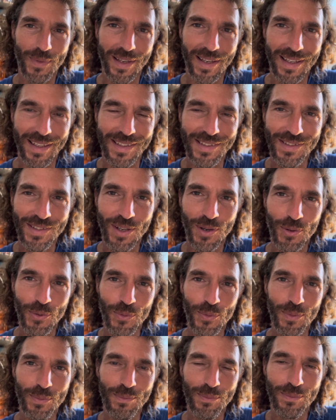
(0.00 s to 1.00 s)

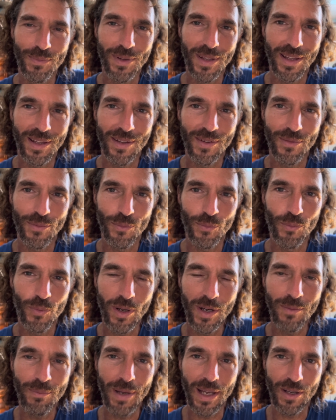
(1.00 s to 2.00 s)
So
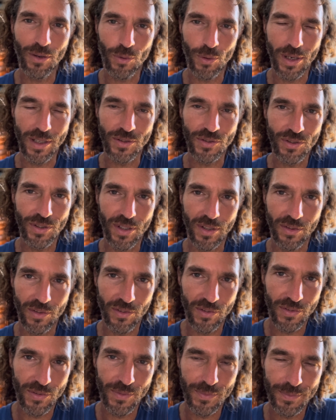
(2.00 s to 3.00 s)
one of my
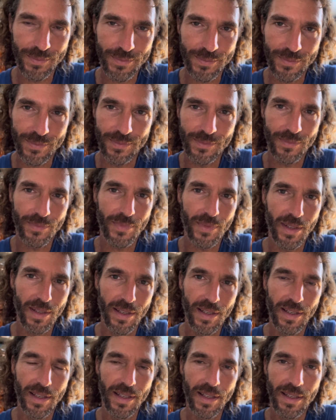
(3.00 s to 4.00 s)
questions
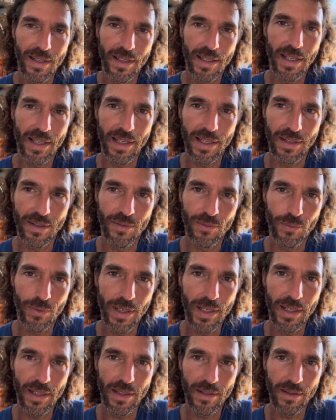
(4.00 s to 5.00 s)
in
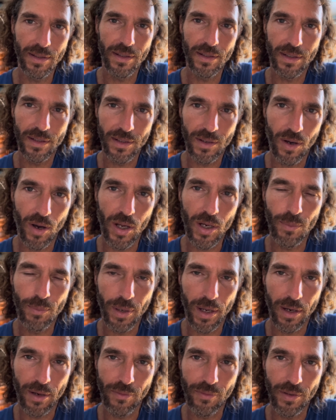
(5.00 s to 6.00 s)
reading
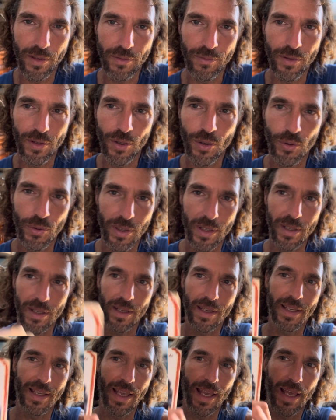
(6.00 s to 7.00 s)
Autobiography of a Yogi
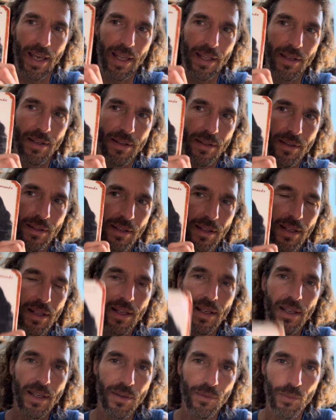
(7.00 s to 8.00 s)
again
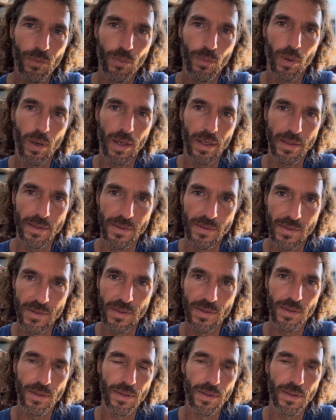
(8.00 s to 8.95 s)
was,